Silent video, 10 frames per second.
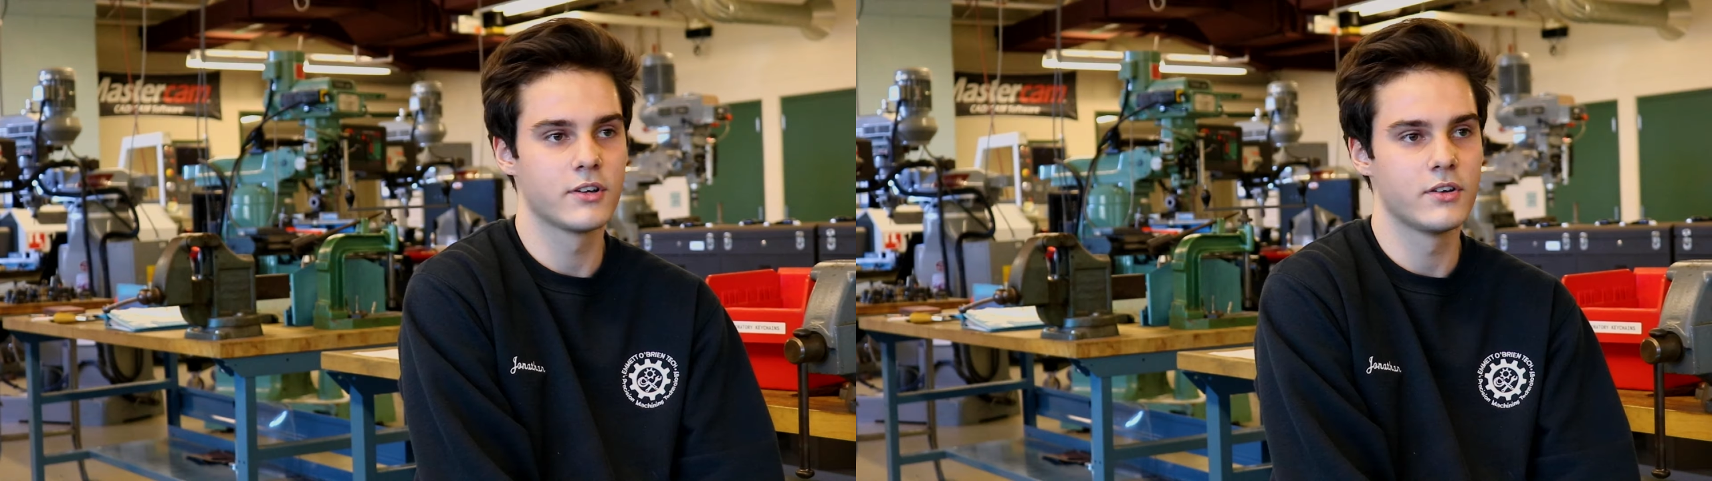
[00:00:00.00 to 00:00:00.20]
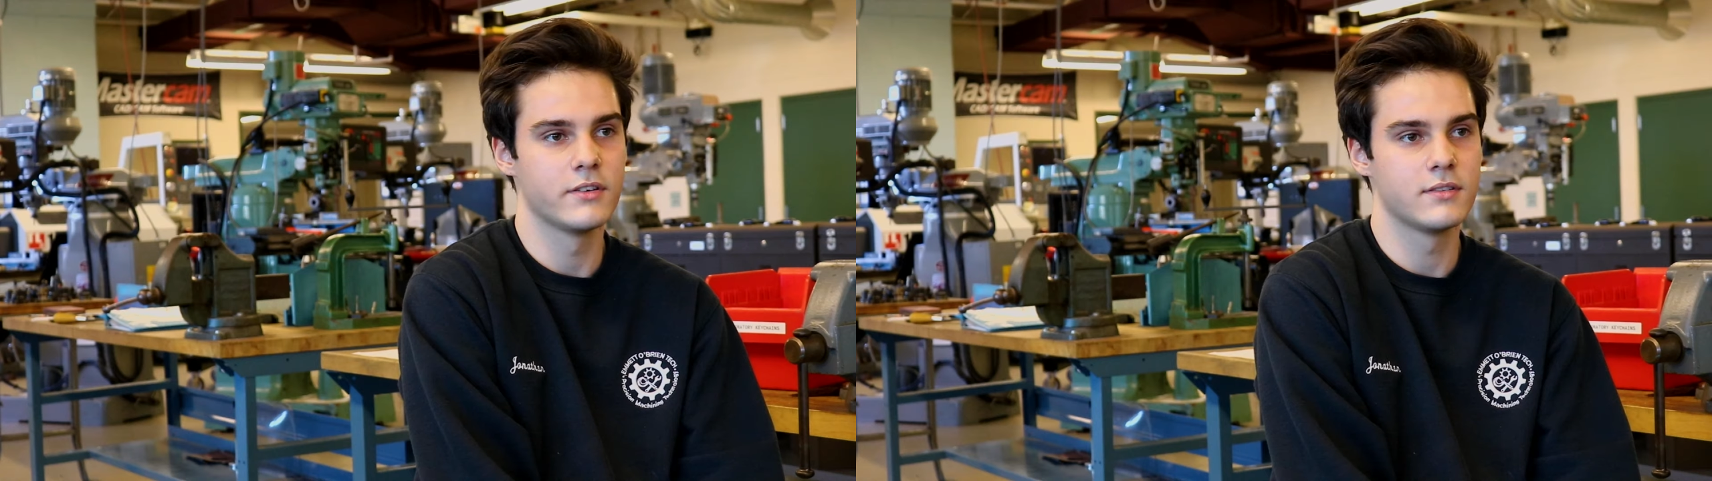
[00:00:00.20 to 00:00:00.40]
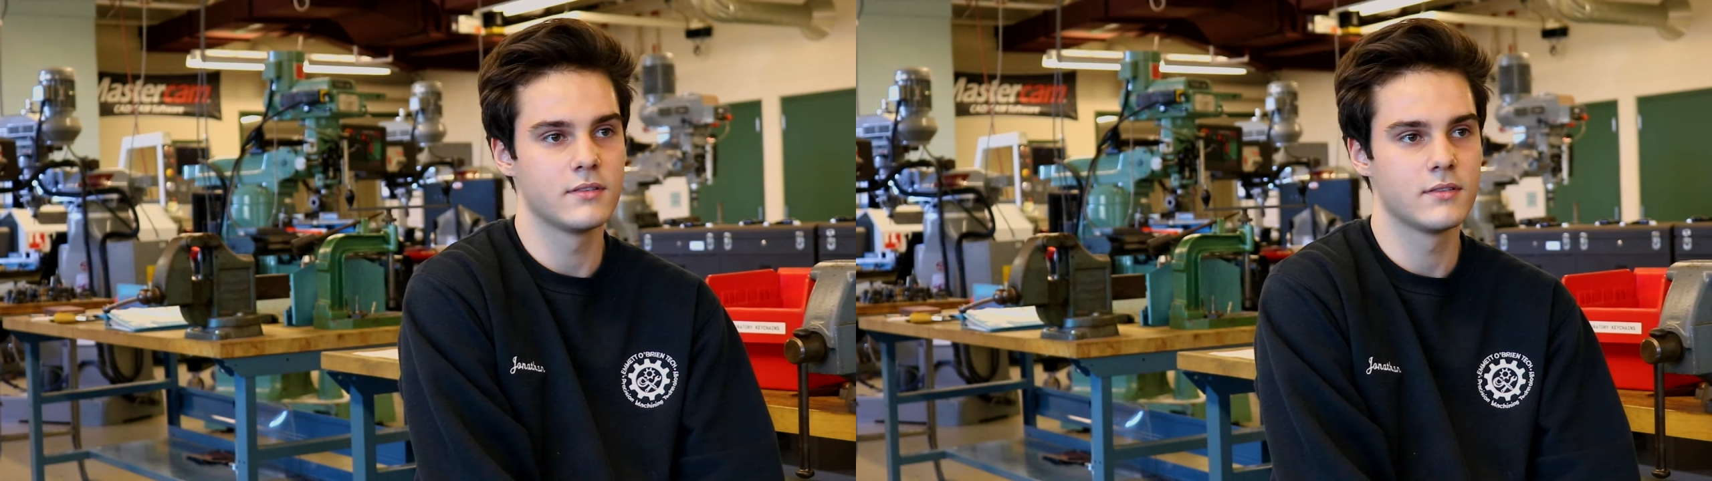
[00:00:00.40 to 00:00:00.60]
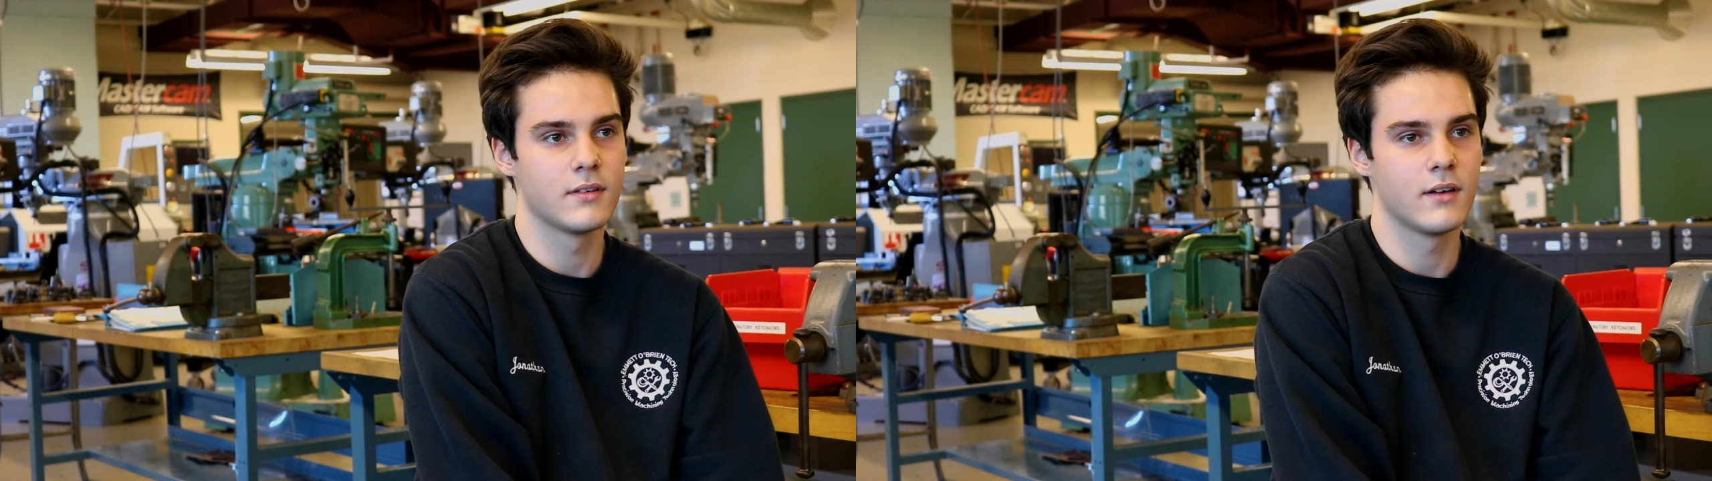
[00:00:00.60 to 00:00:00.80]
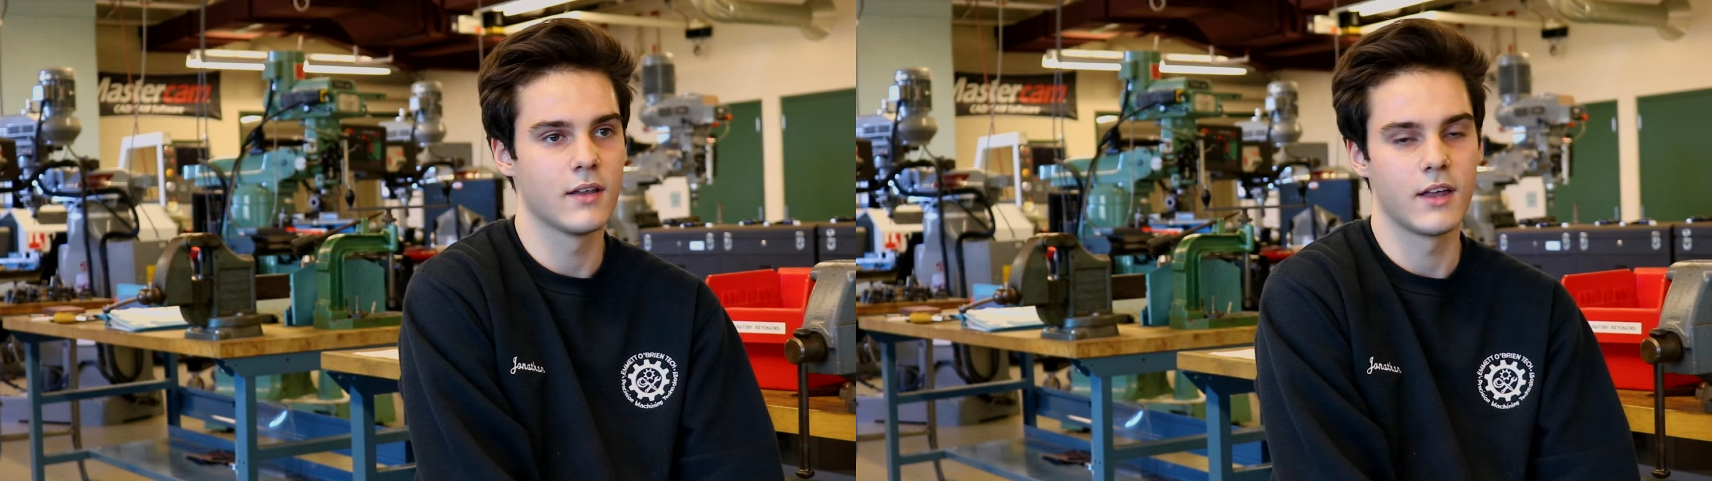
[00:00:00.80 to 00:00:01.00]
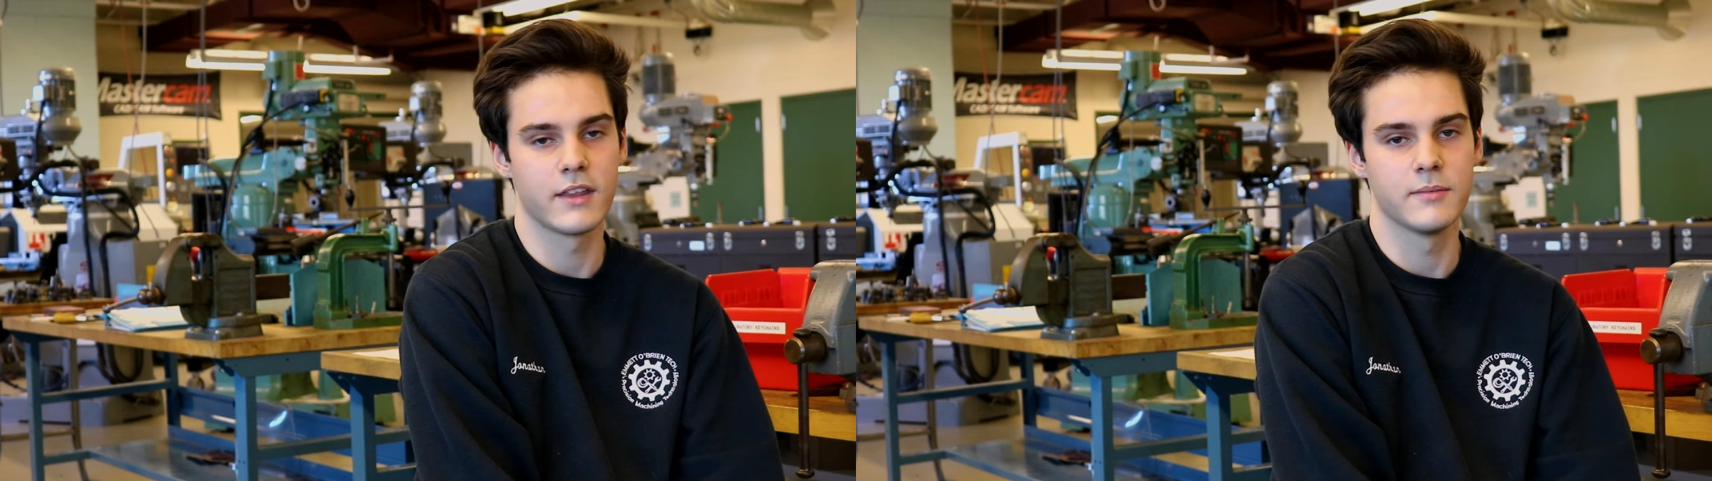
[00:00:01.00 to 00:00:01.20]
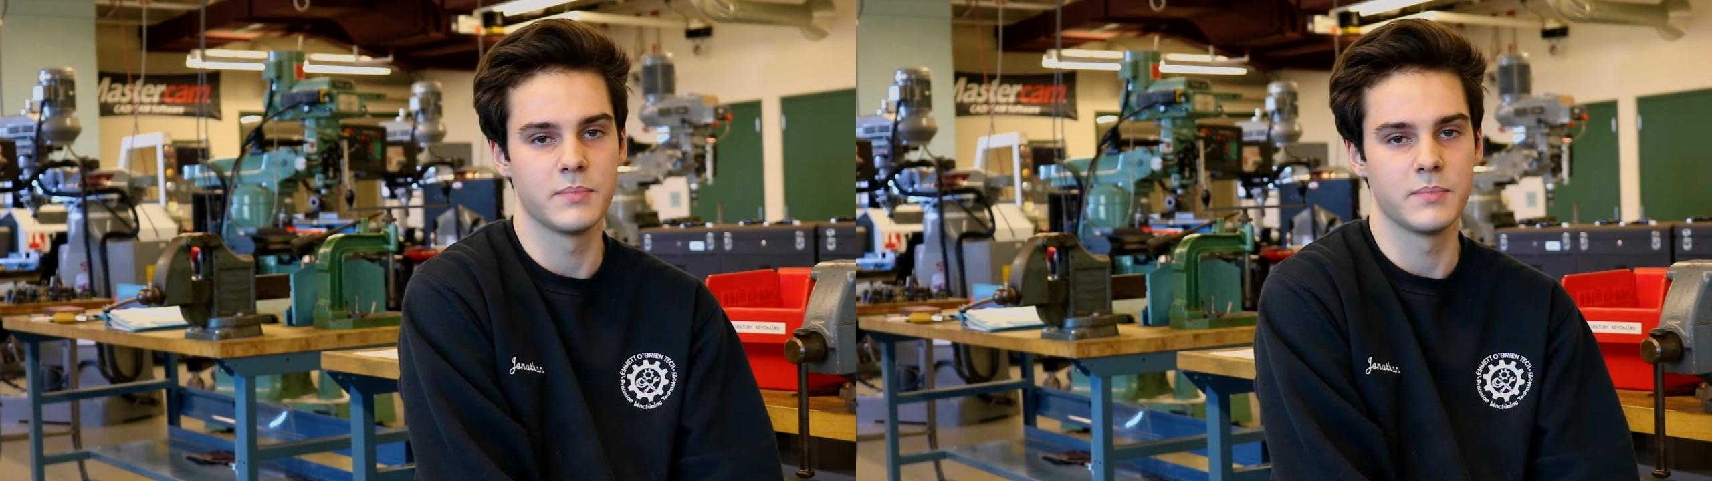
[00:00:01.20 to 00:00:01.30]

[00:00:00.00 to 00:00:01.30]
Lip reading: learned a lot of the